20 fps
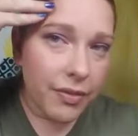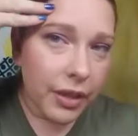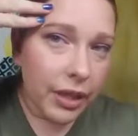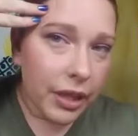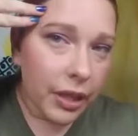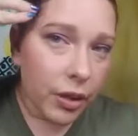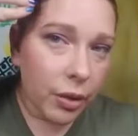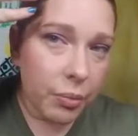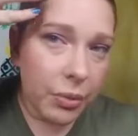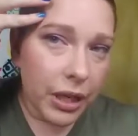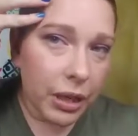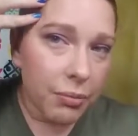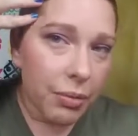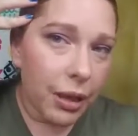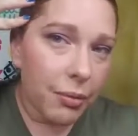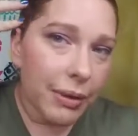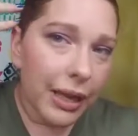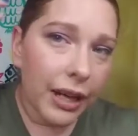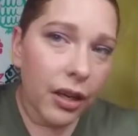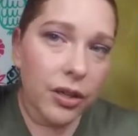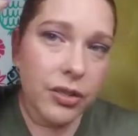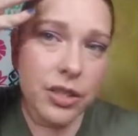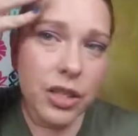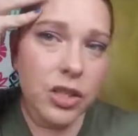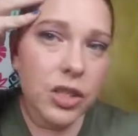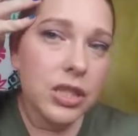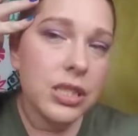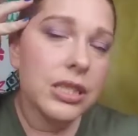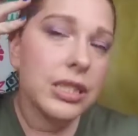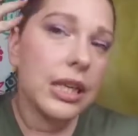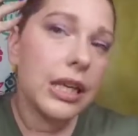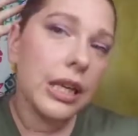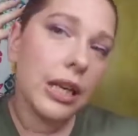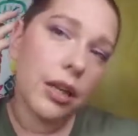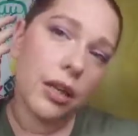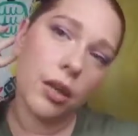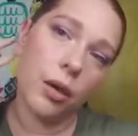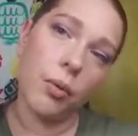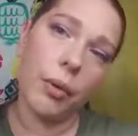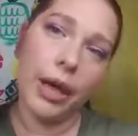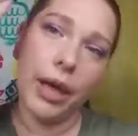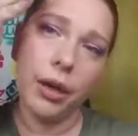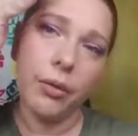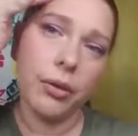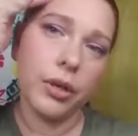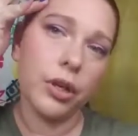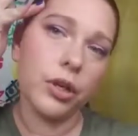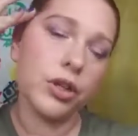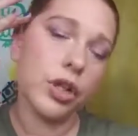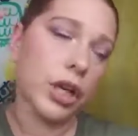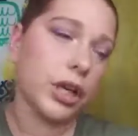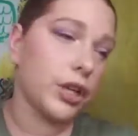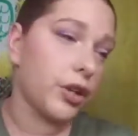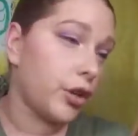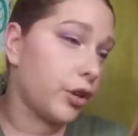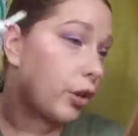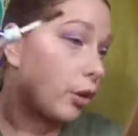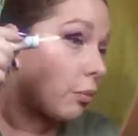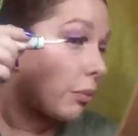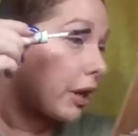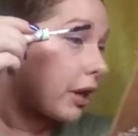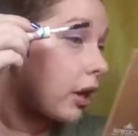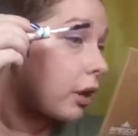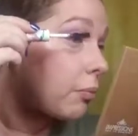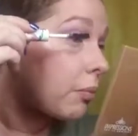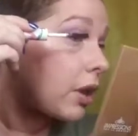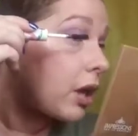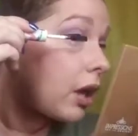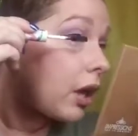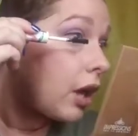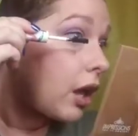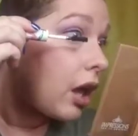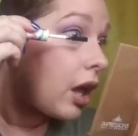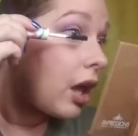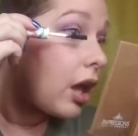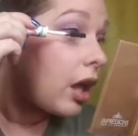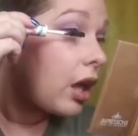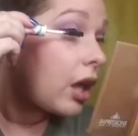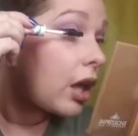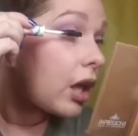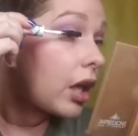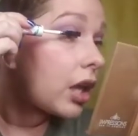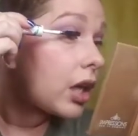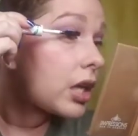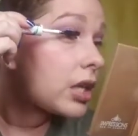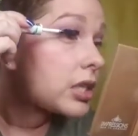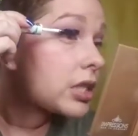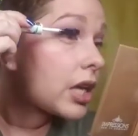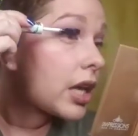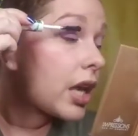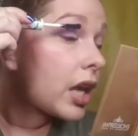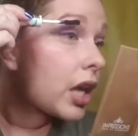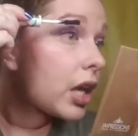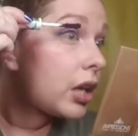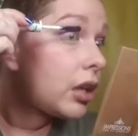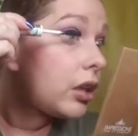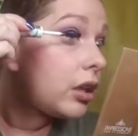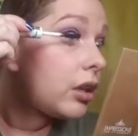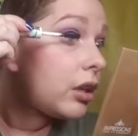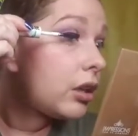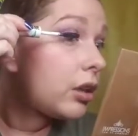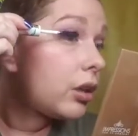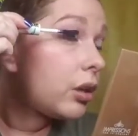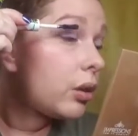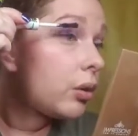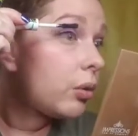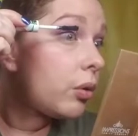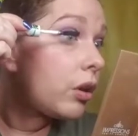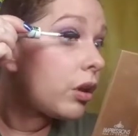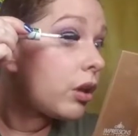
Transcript: little bitty baby hairs that just get in the way when you're trying to do your makeup? Because I do.